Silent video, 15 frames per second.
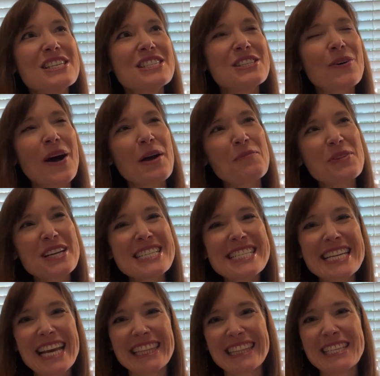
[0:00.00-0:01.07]
so I
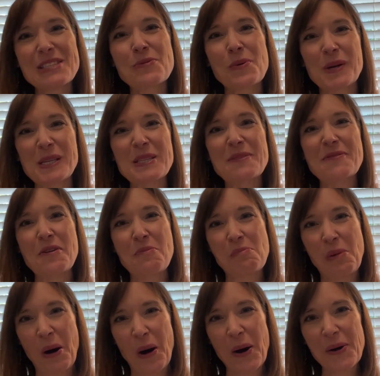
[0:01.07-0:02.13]
appreciate these words from
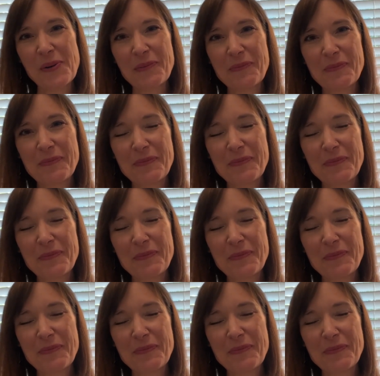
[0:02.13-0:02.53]
Paul